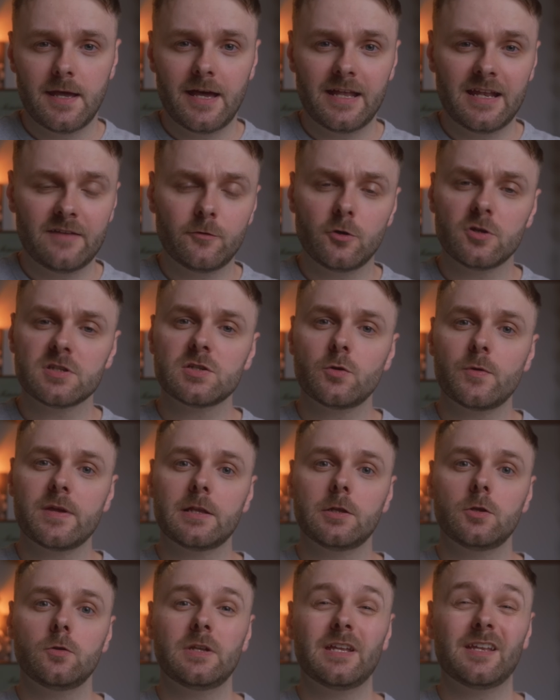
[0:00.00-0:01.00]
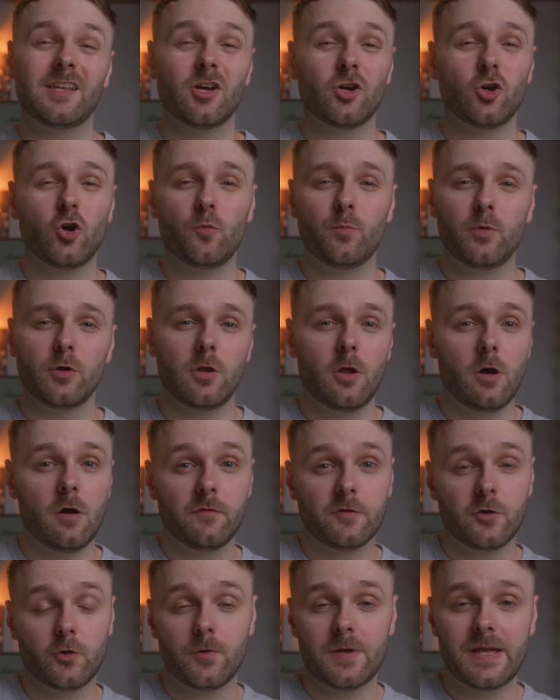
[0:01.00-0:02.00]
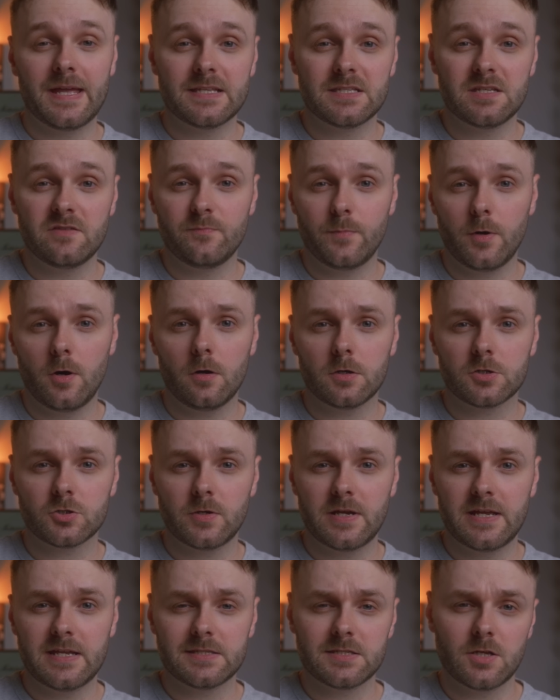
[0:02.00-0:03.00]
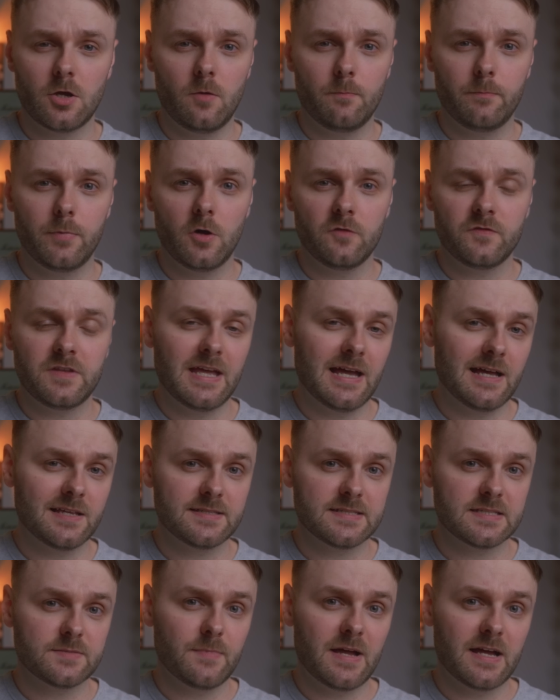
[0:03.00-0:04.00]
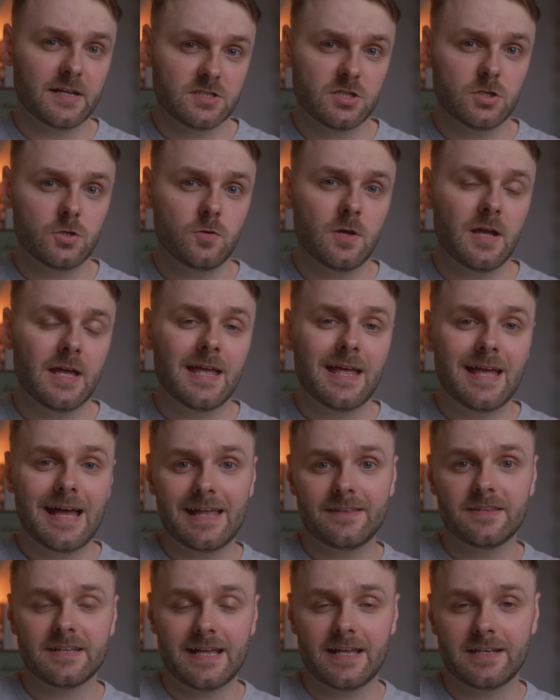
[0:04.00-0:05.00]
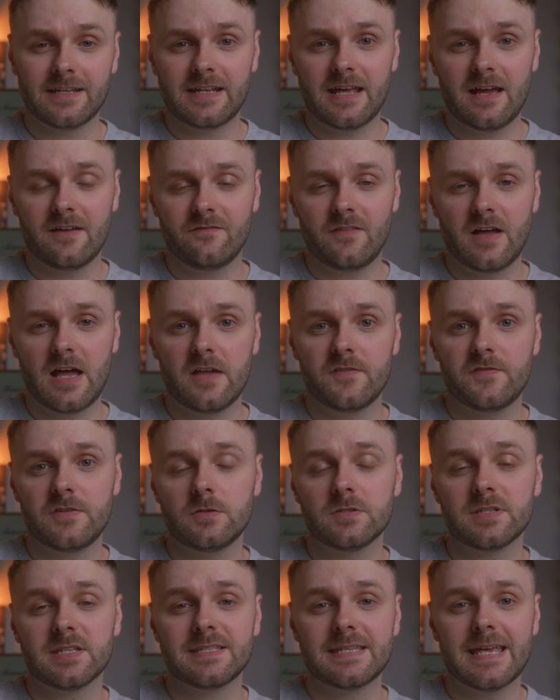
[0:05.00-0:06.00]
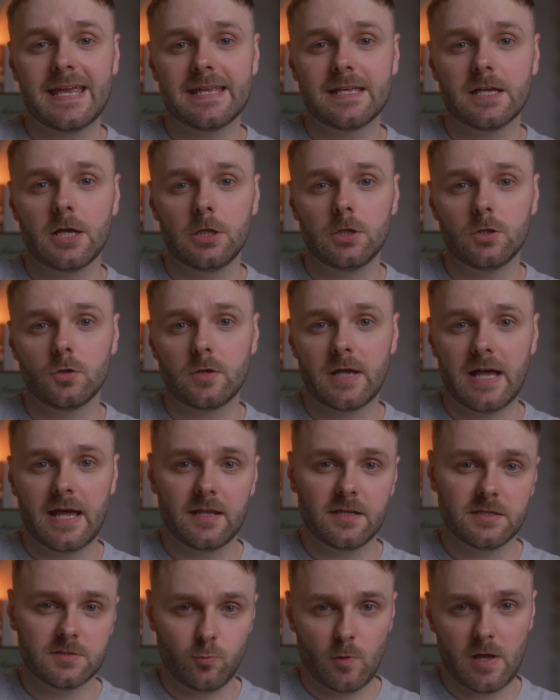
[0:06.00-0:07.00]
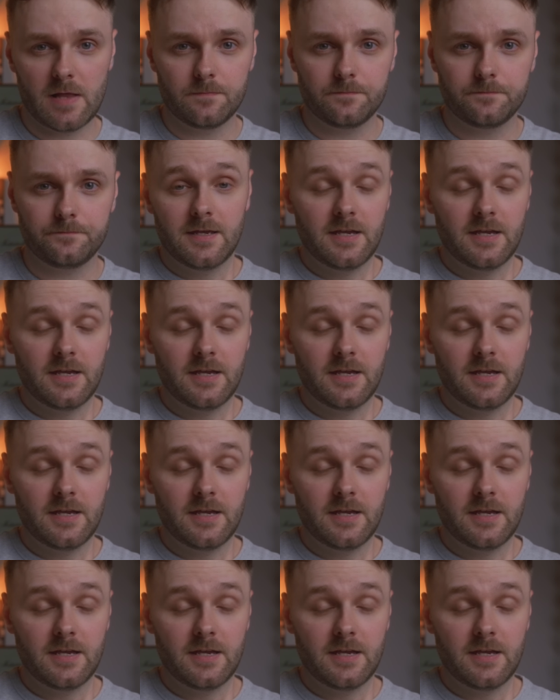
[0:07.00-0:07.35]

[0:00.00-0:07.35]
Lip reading: And I've also included a couple of creative portraits on both the R6 Mark II and the Canon R5 for you to take a look at as well.